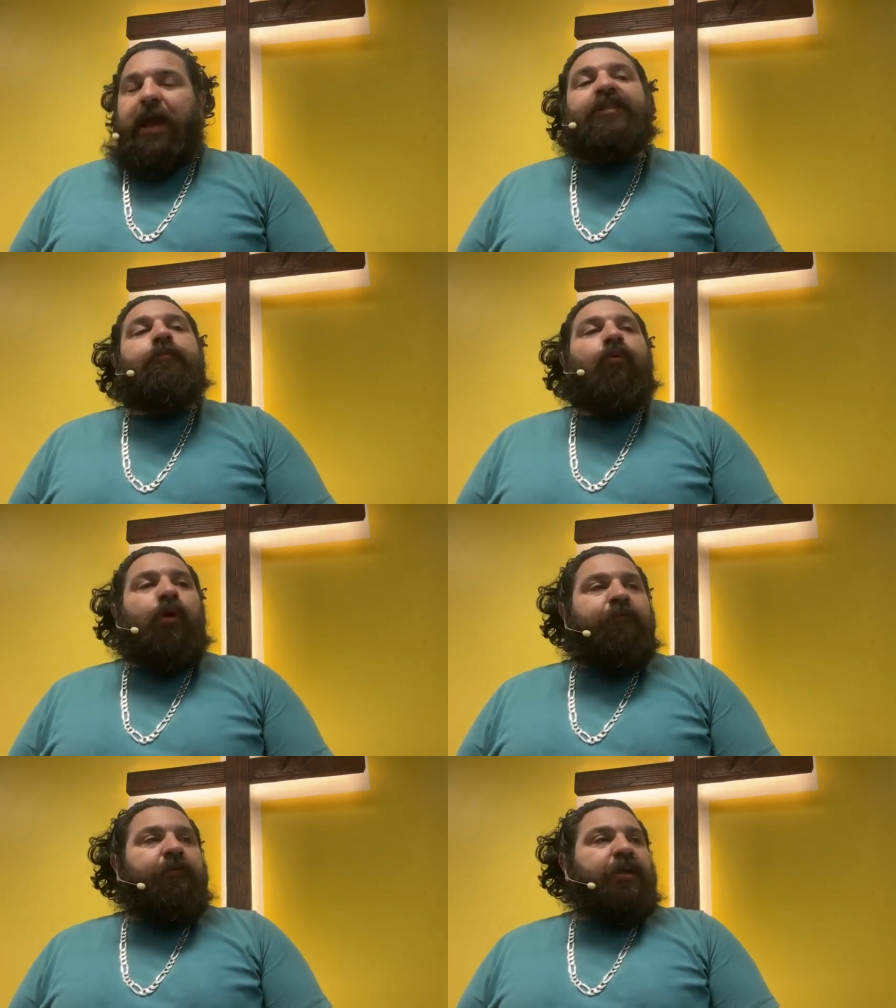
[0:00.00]
And it's
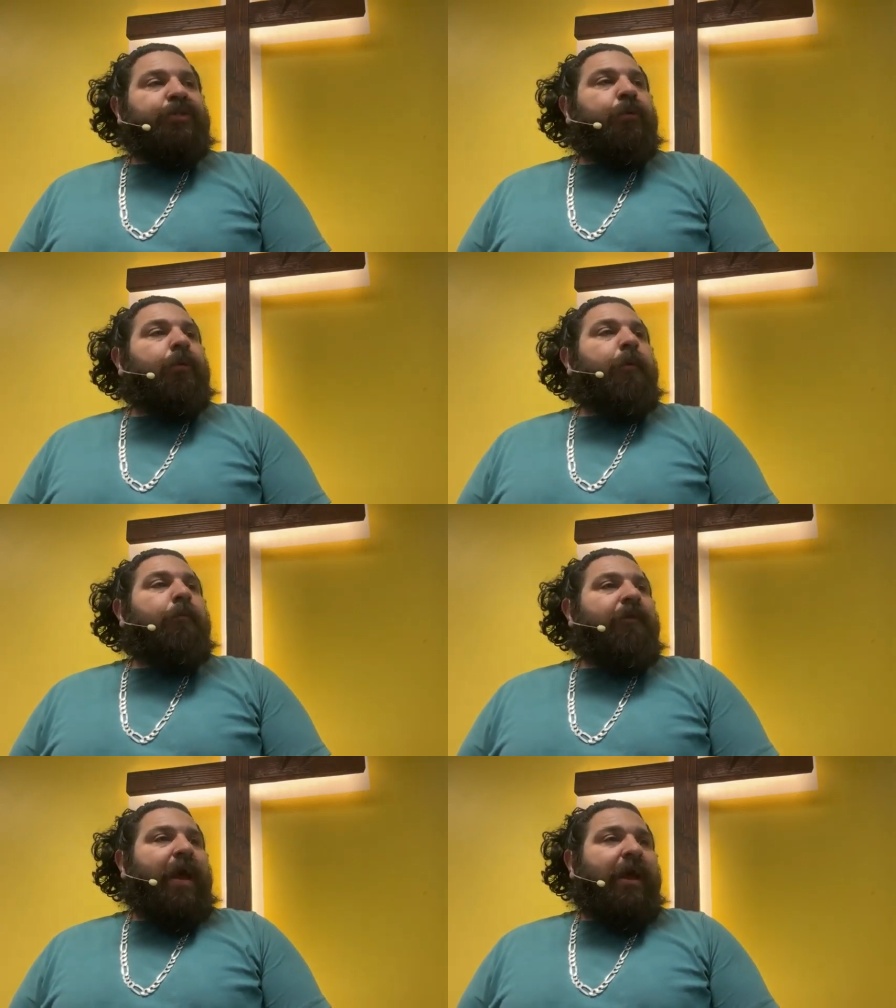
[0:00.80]
important for us to
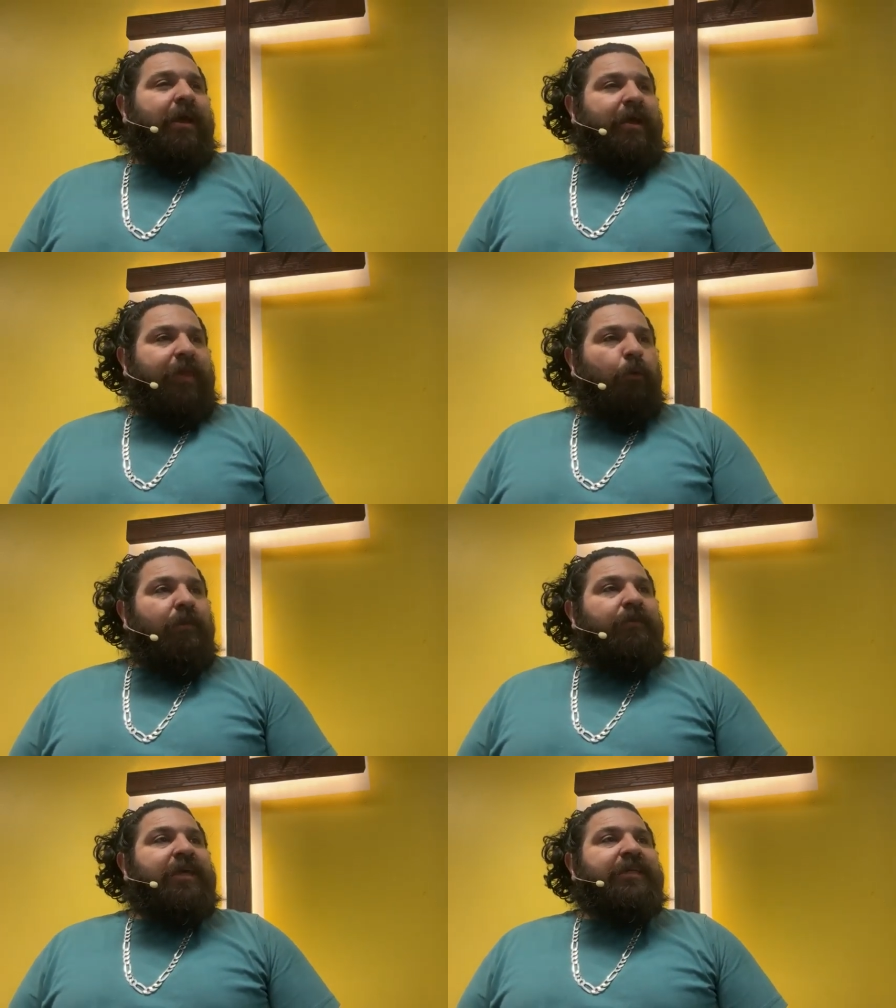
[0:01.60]
remember that that
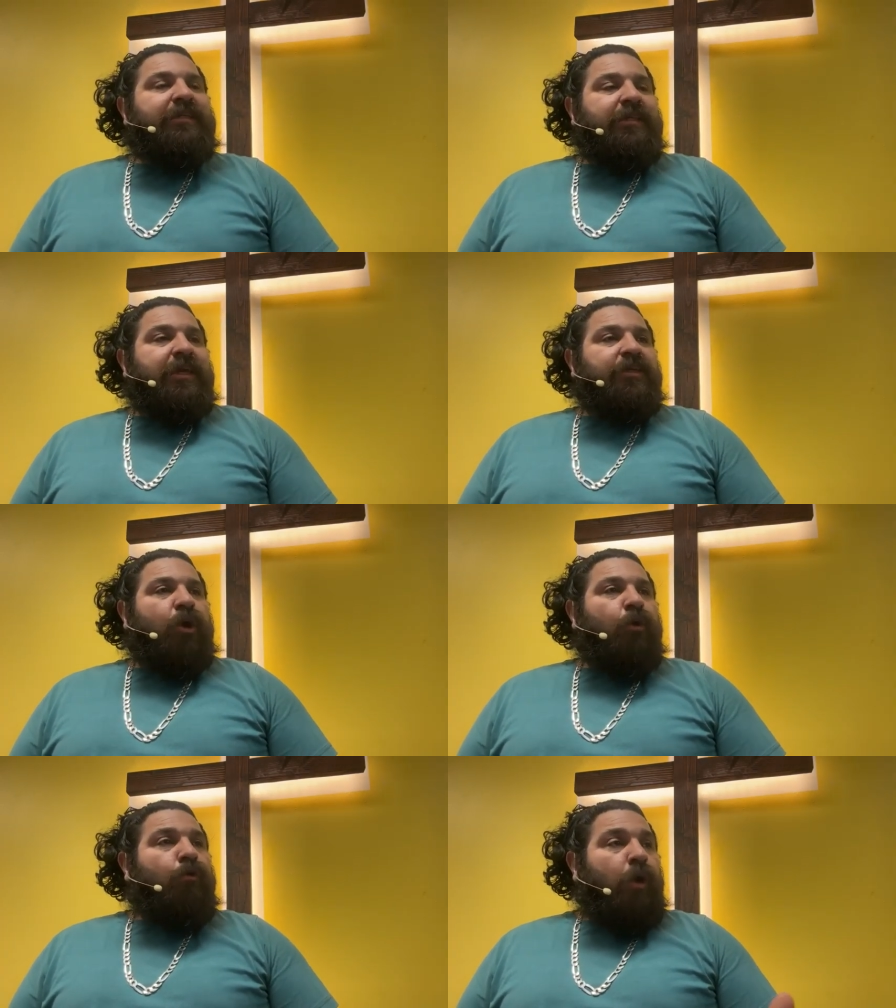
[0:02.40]
when these things
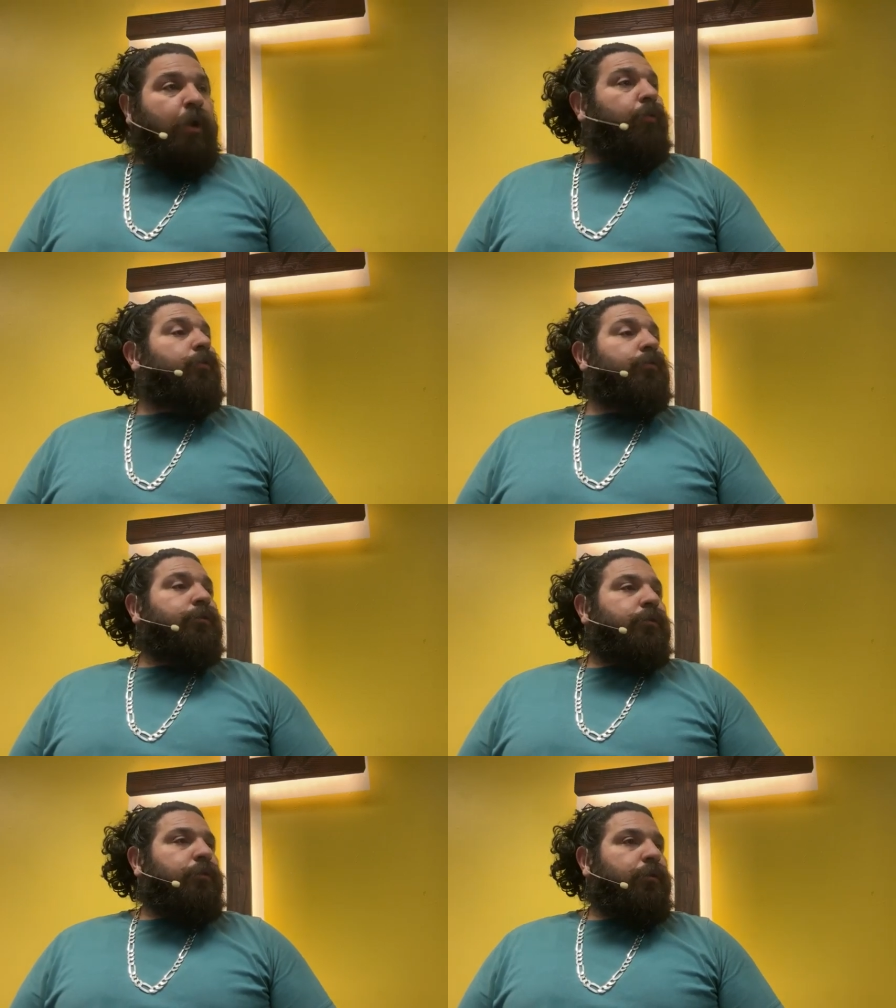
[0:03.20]
are
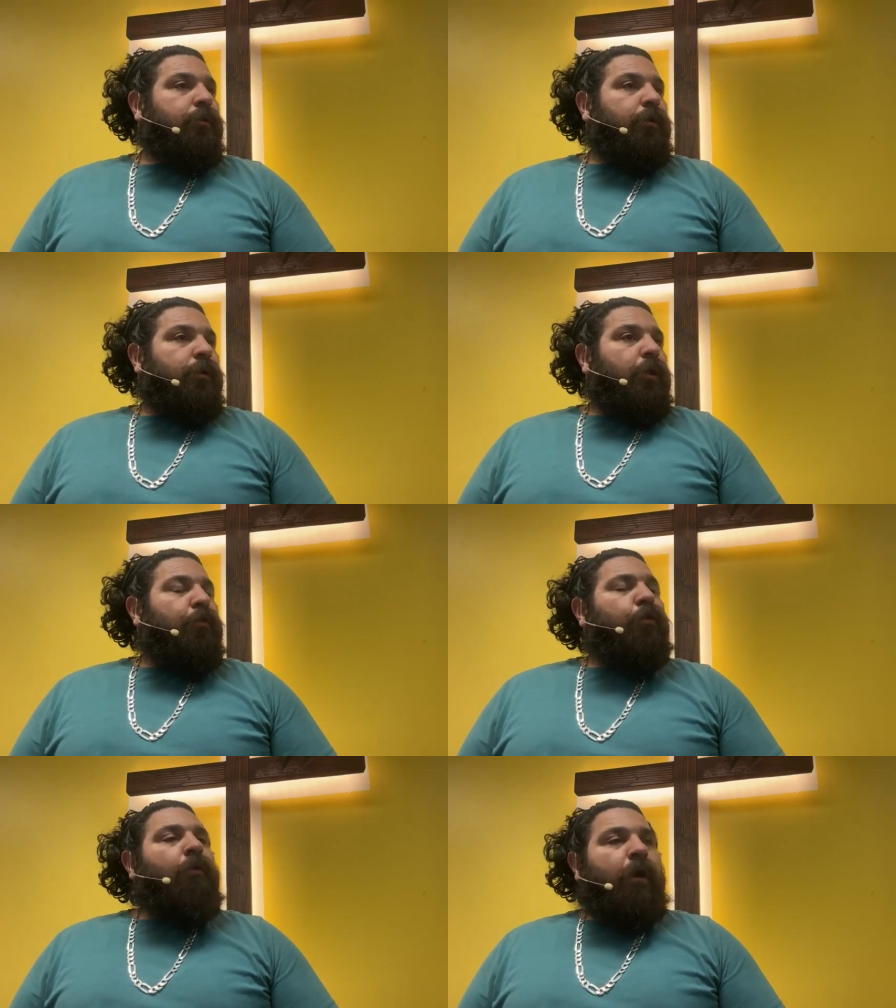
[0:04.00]
chronicled,
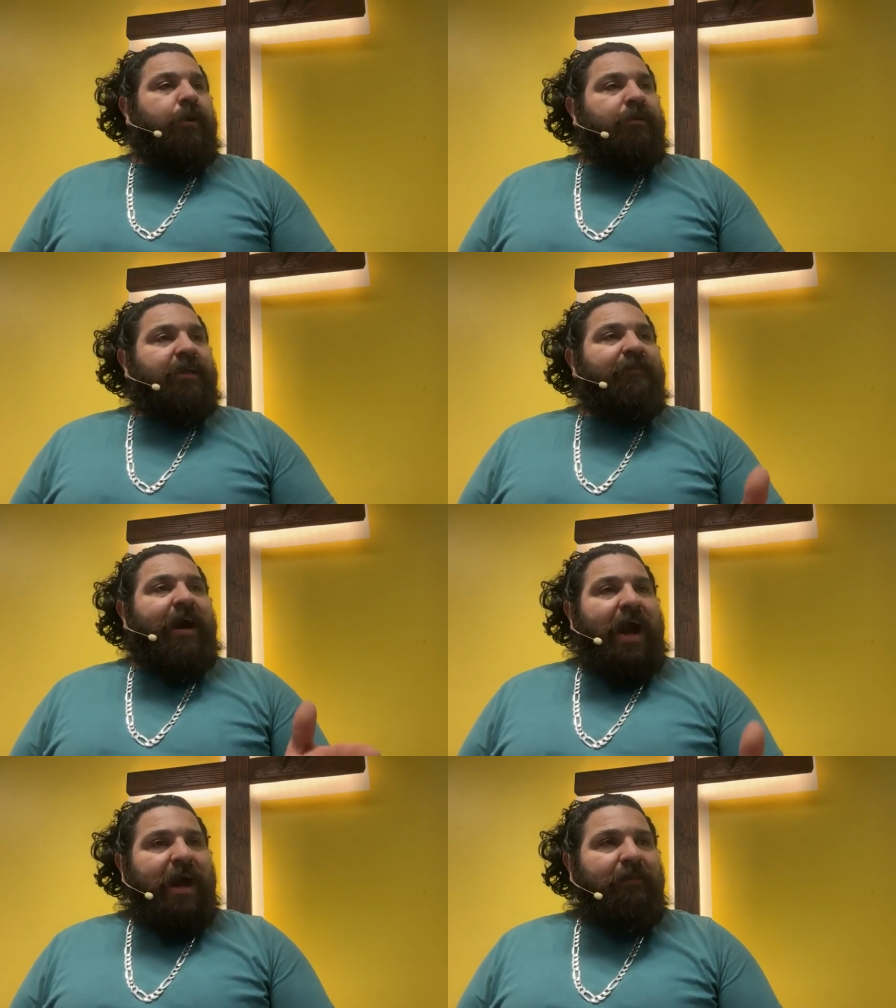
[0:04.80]
they're chronicling the
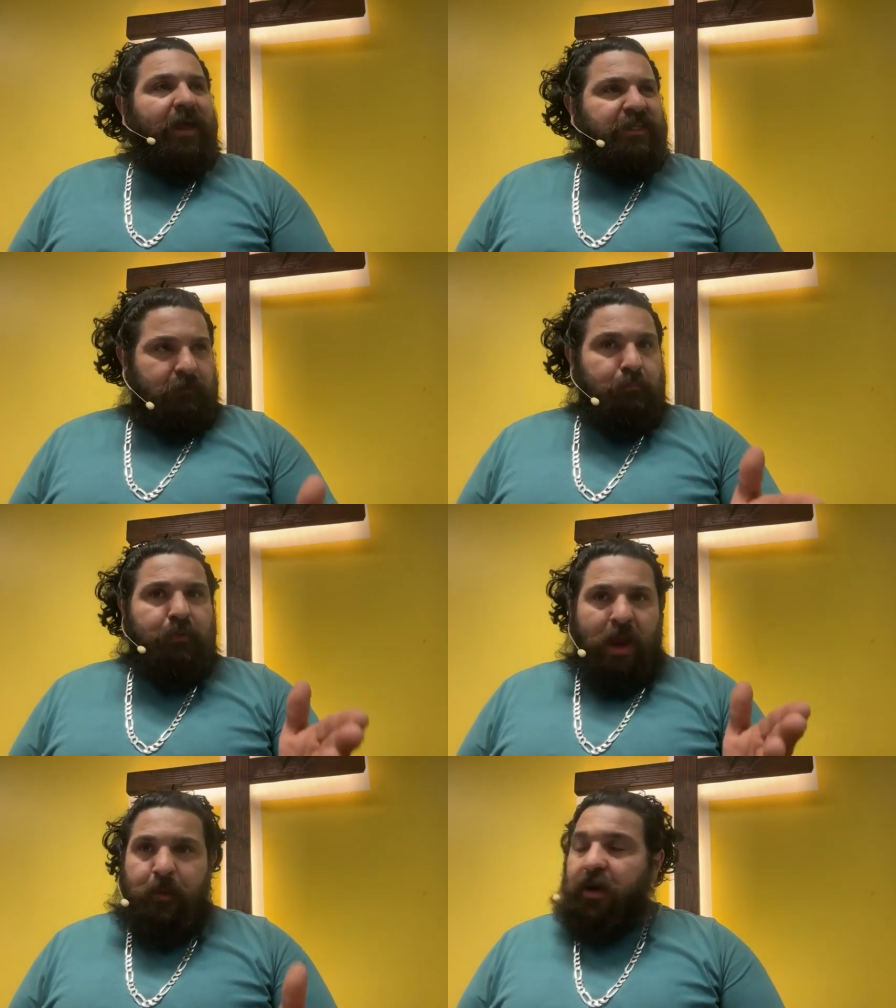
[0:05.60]
highlights
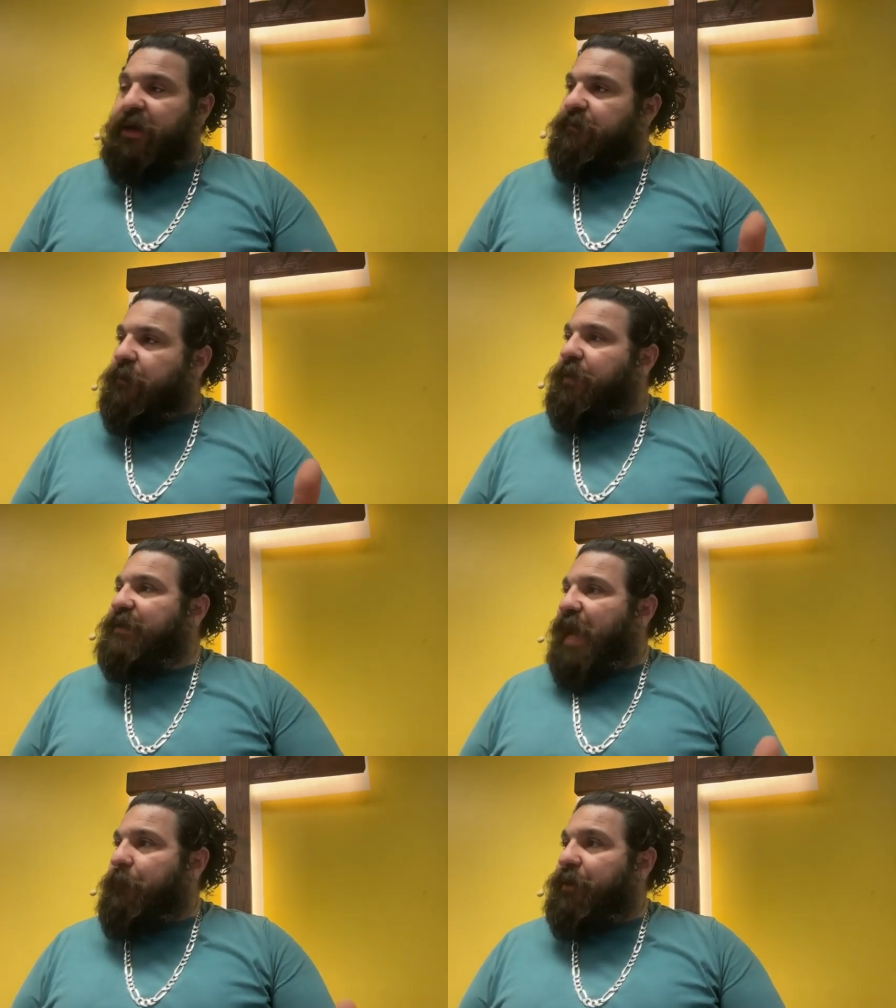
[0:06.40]
primarily of the
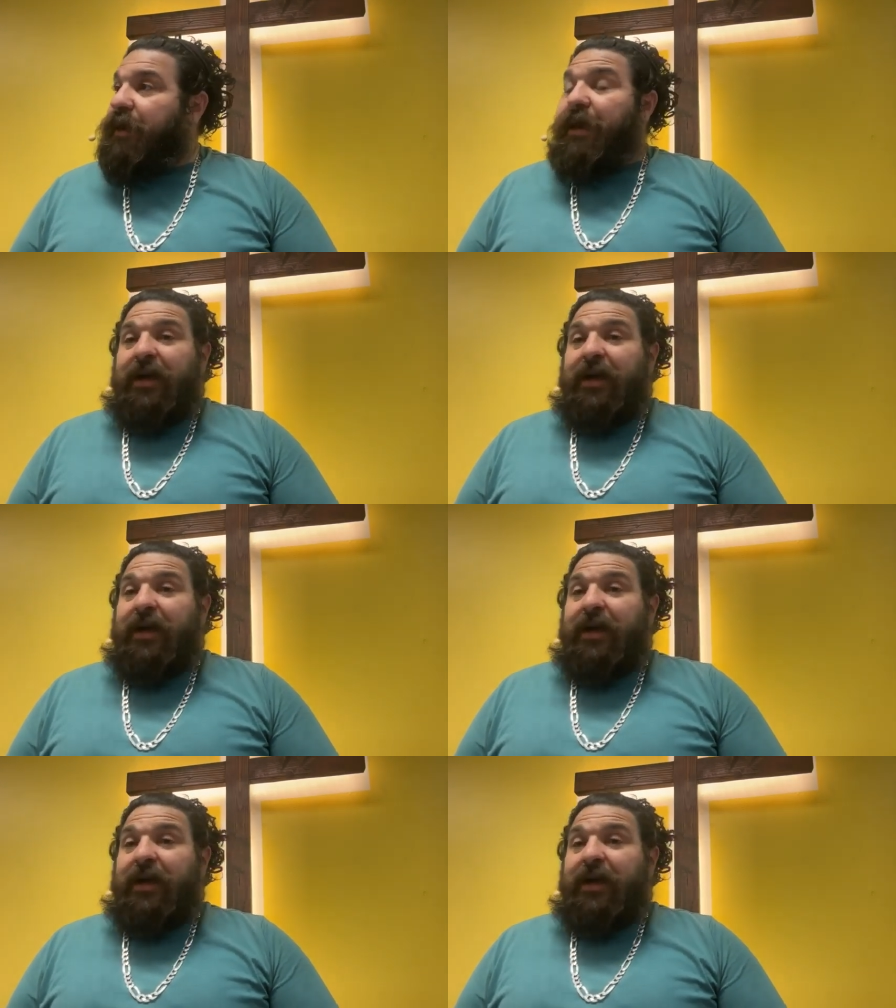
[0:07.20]
things happened.